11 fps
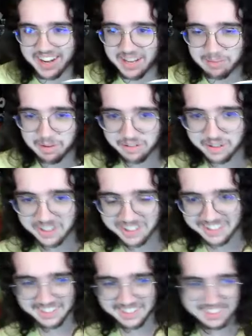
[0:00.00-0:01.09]
that name before.
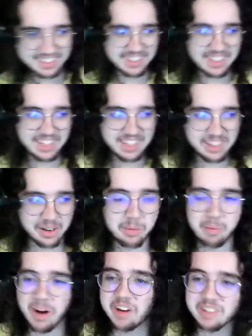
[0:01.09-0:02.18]

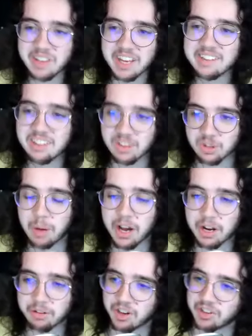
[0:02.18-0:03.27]
Compared to Into the
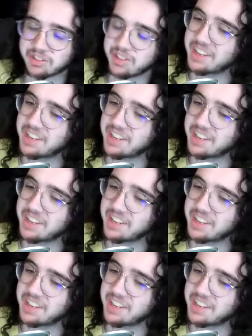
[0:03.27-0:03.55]
Spider Verse,